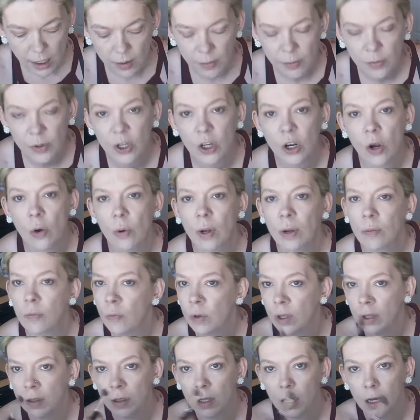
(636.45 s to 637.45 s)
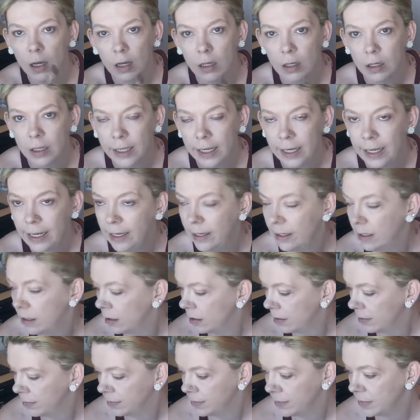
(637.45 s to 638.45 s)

then I'm going to go in with a clean